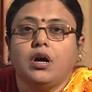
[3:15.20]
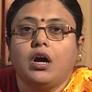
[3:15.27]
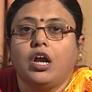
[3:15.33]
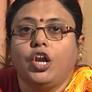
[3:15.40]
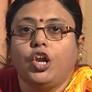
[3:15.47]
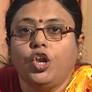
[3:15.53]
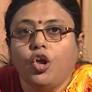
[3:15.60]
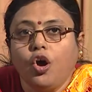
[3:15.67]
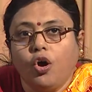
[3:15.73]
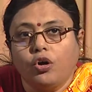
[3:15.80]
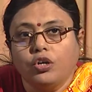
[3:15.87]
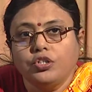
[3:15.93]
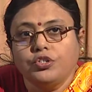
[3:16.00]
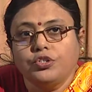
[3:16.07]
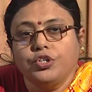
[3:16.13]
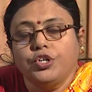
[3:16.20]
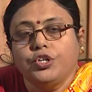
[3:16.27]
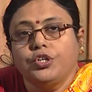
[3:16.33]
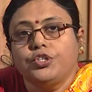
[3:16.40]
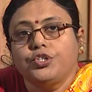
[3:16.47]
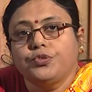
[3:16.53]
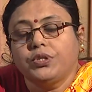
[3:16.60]
a lot
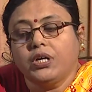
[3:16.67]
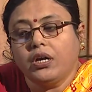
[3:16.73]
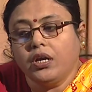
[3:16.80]
to the